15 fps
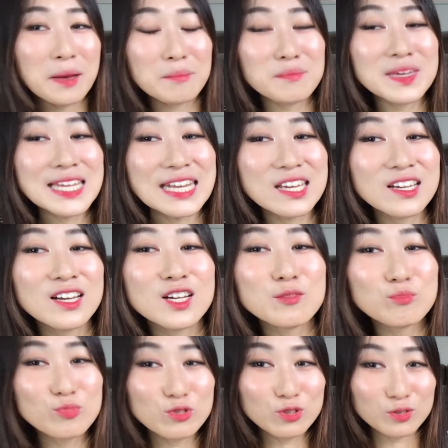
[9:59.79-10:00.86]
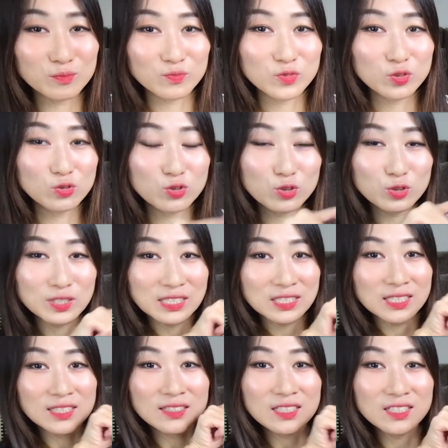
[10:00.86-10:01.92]
meaning broom do you
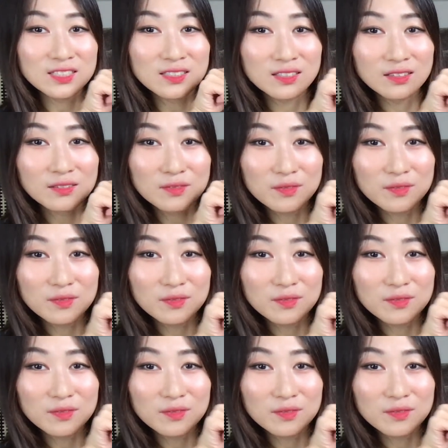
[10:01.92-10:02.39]
see this